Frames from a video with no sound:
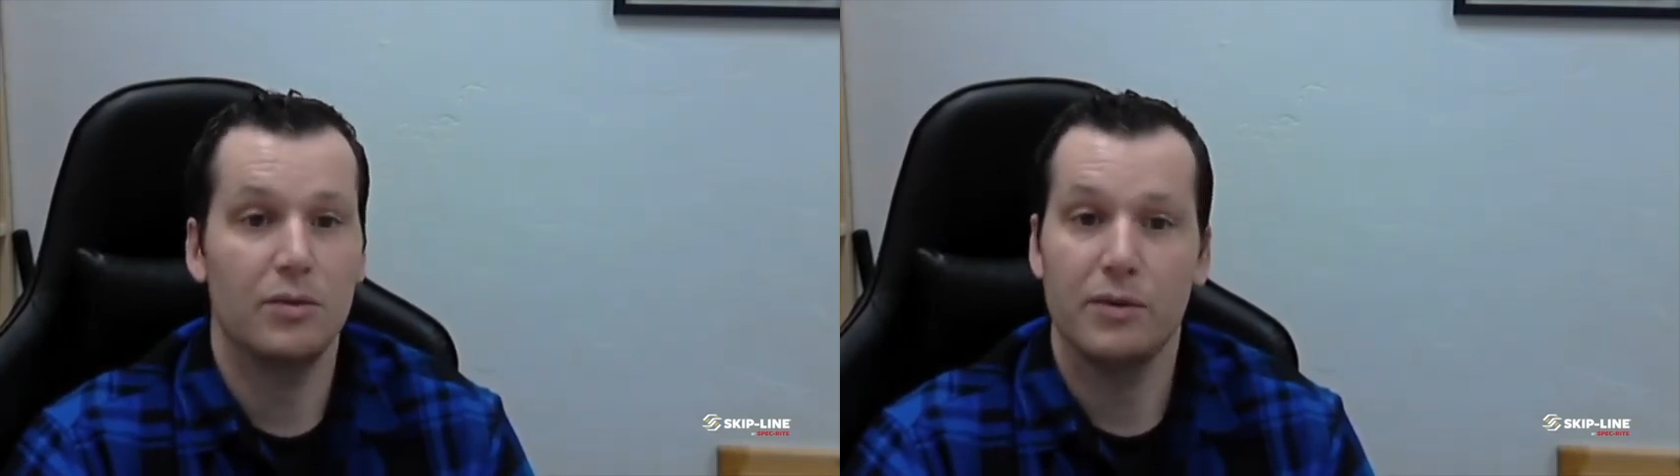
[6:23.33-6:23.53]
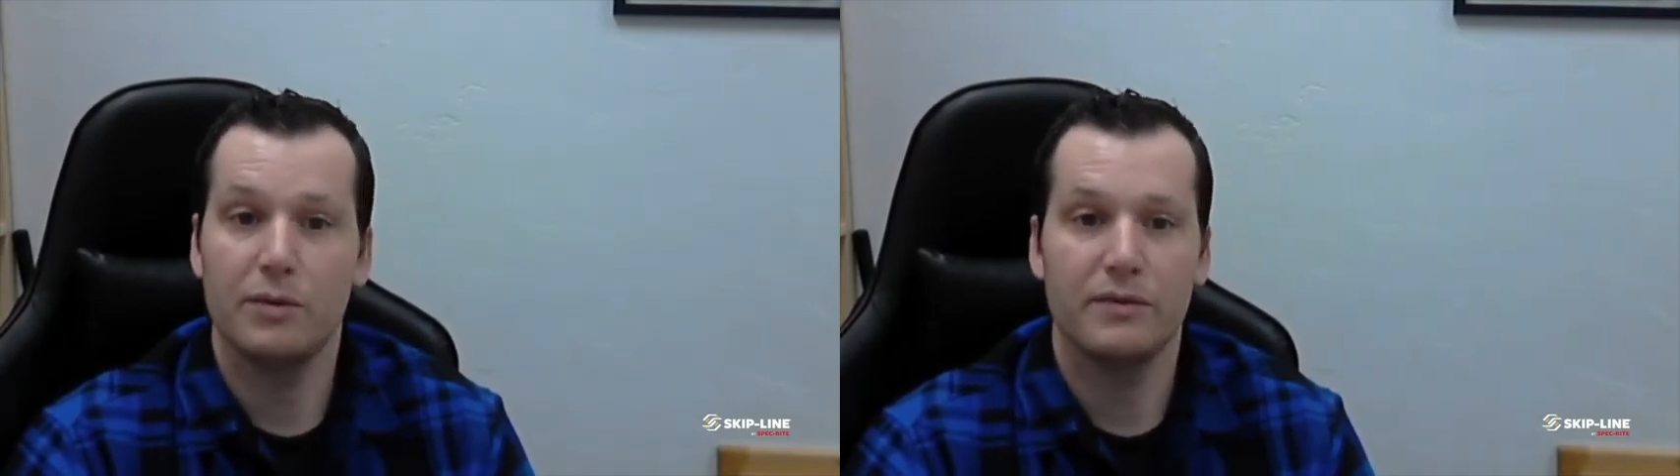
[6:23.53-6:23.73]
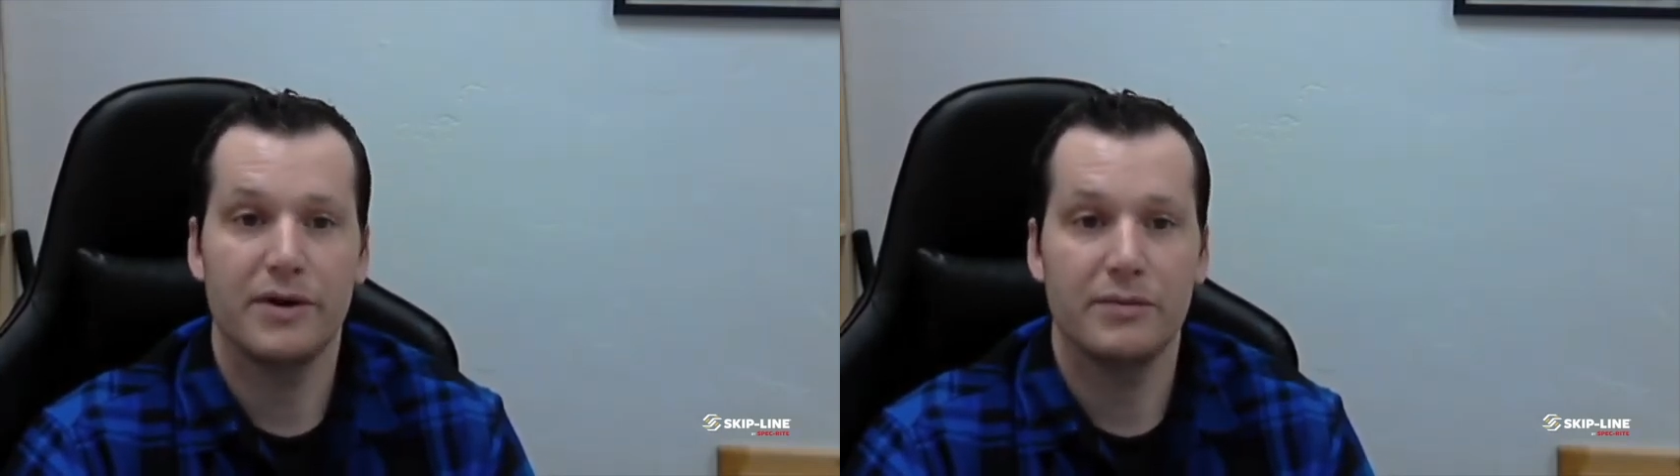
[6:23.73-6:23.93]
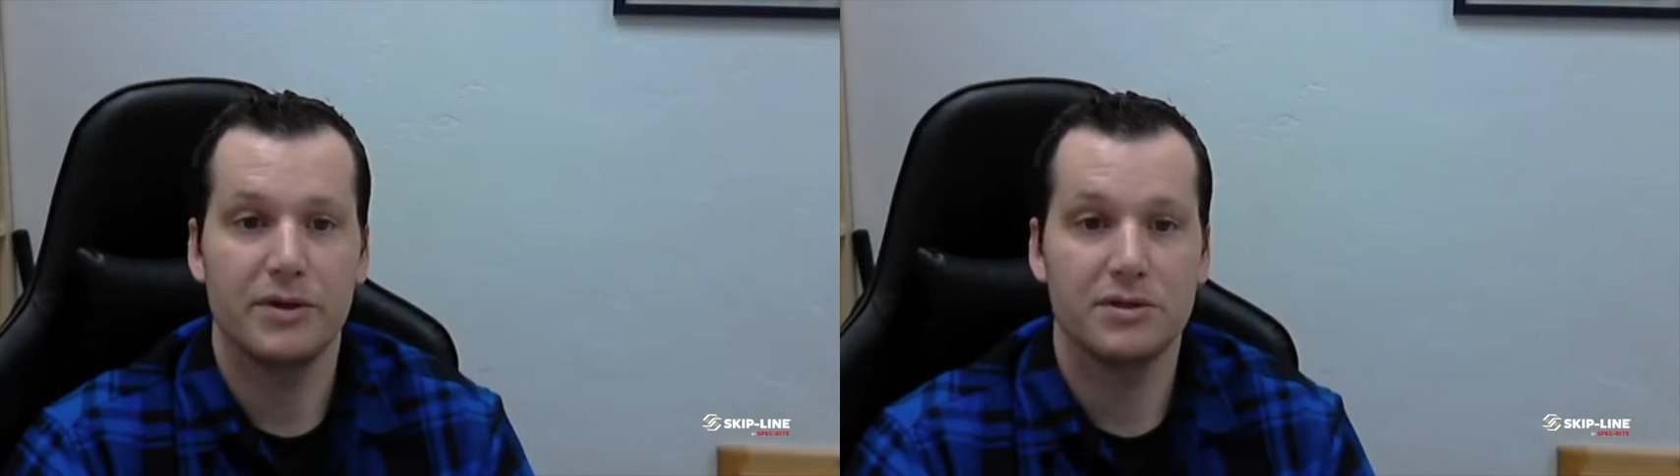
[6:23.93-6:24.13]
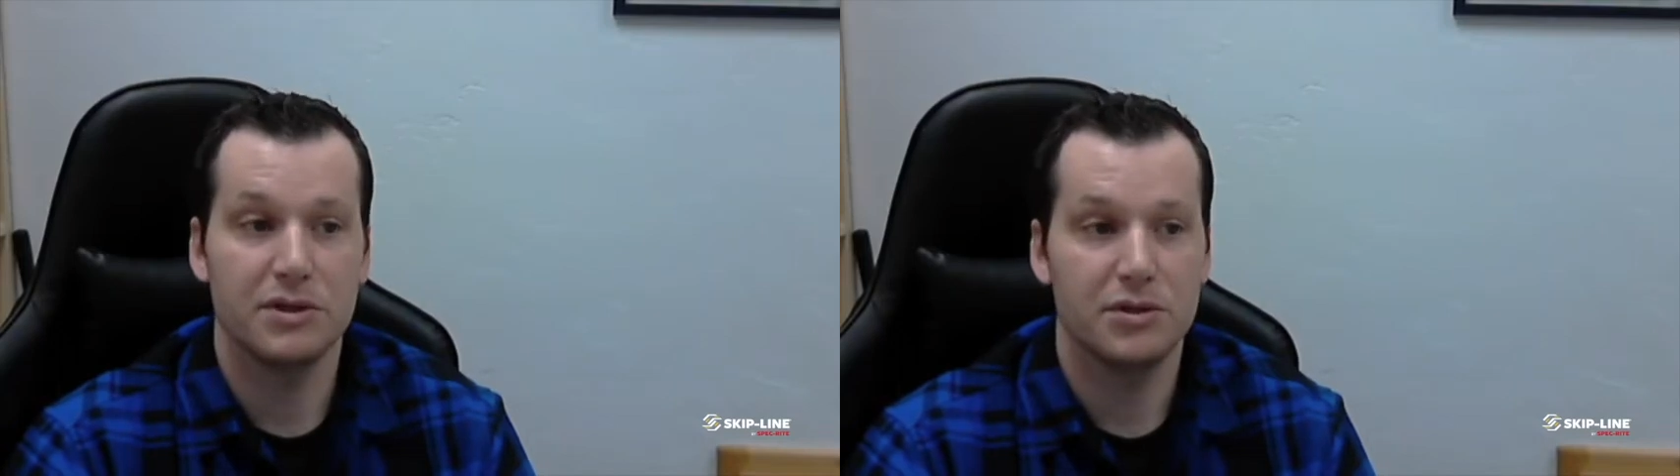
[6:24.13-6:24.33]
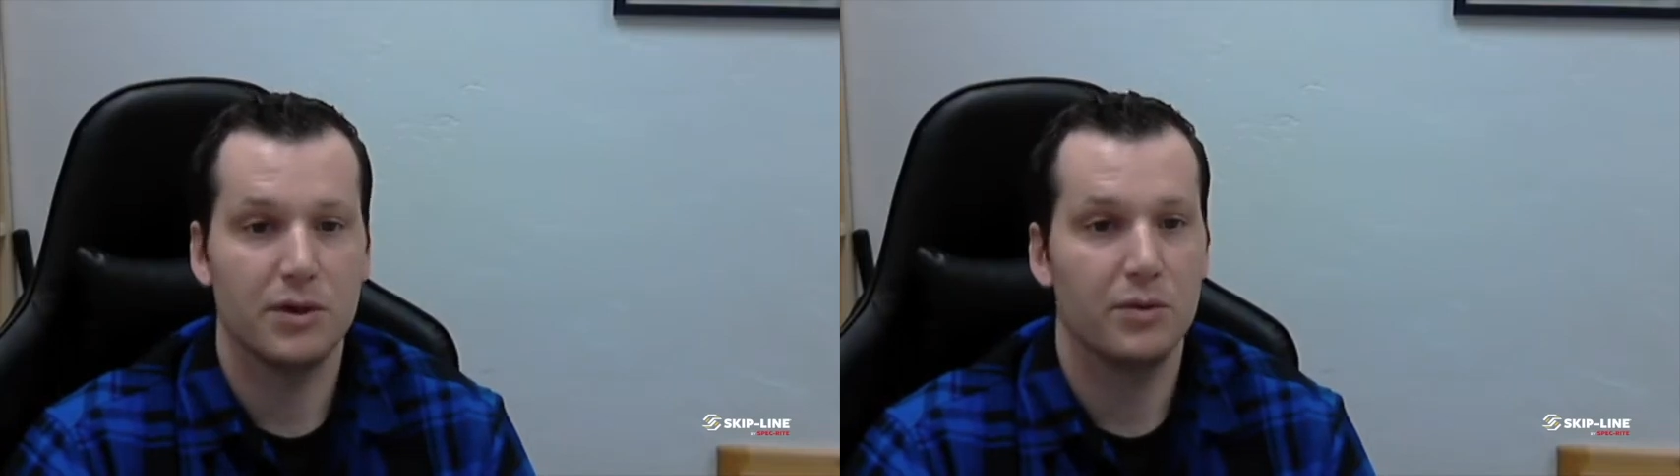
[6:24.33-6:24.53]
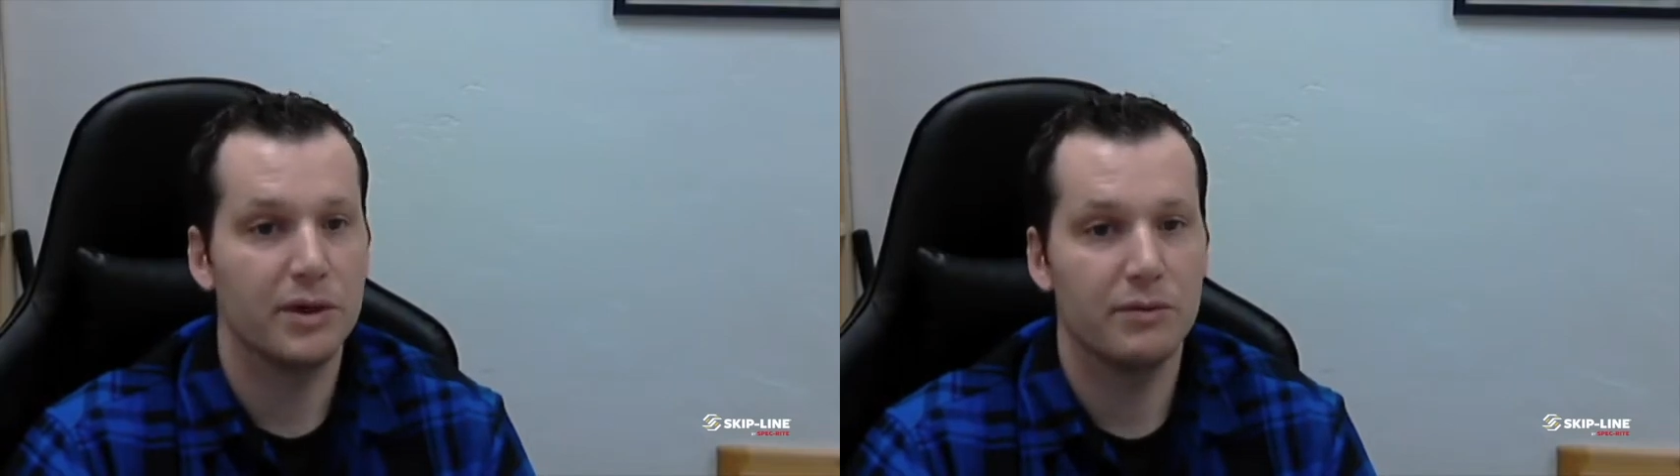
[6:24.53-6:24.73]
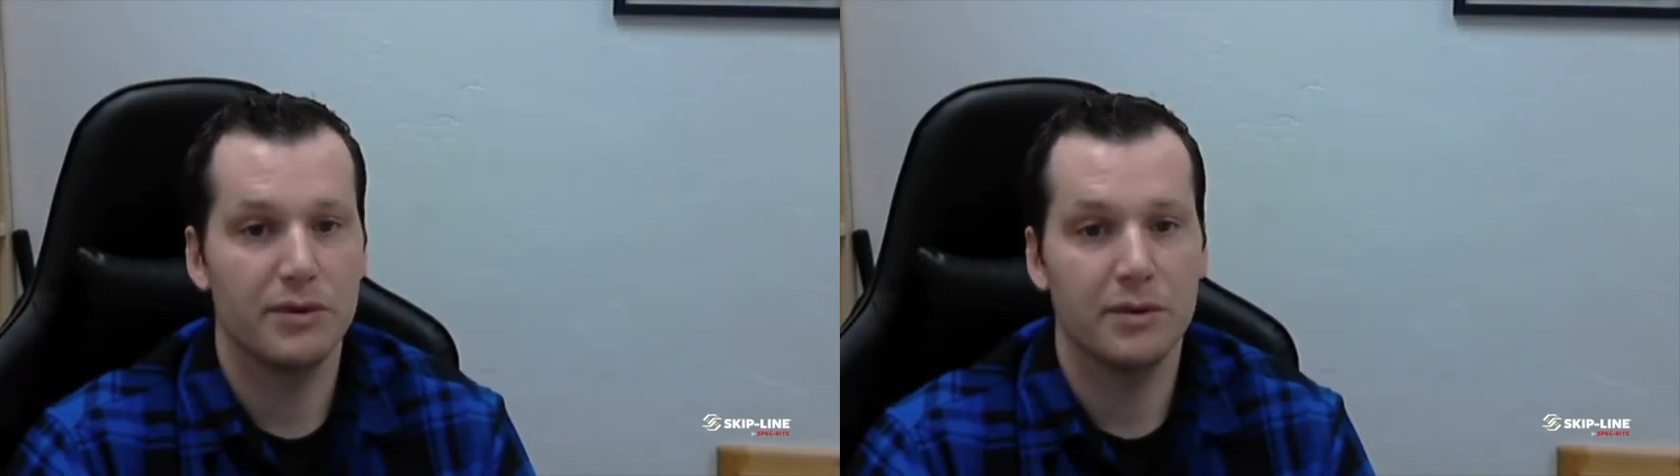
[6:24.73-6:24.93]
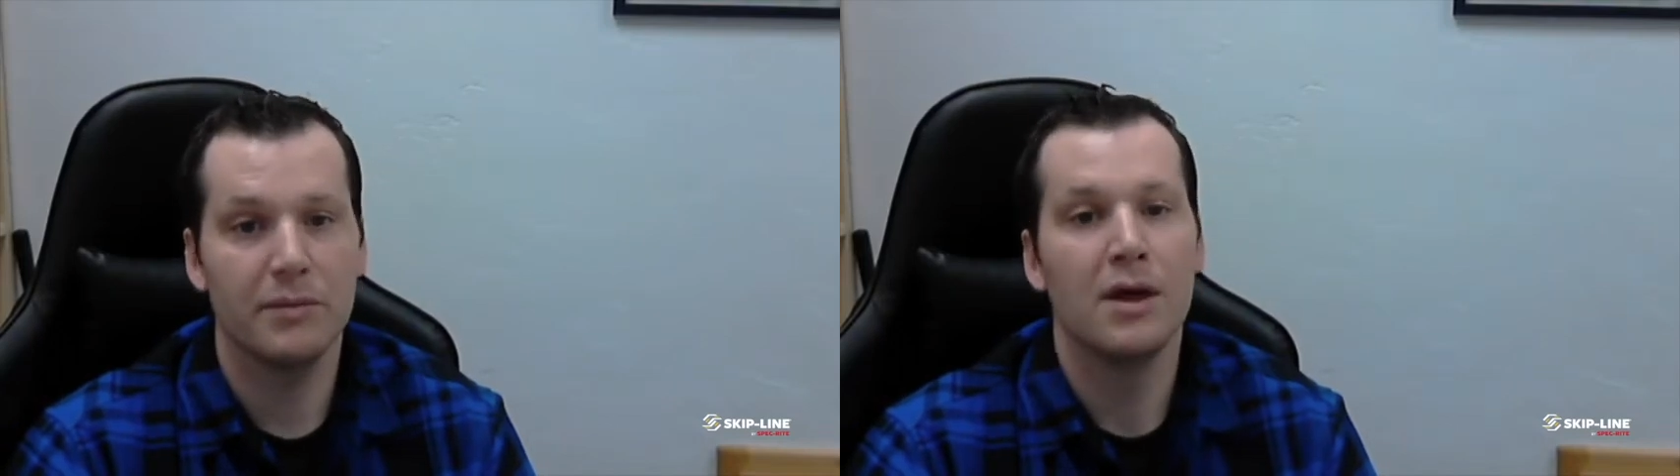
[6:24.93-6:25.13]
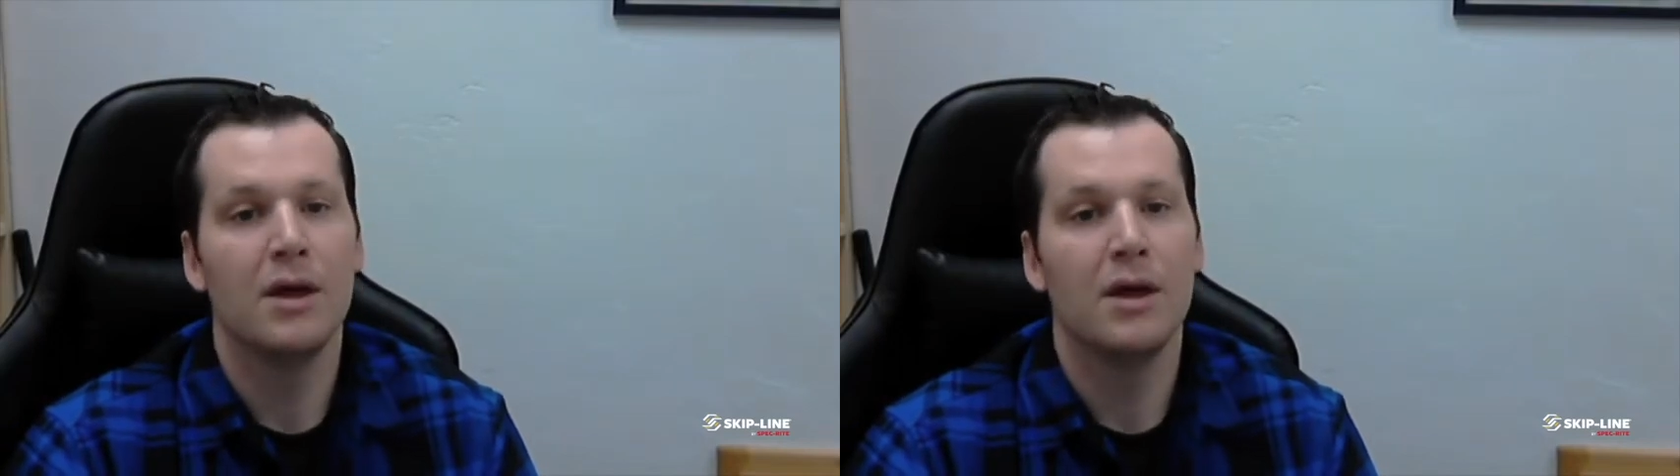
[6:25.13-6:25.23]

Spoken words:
We very much enjoy working with them.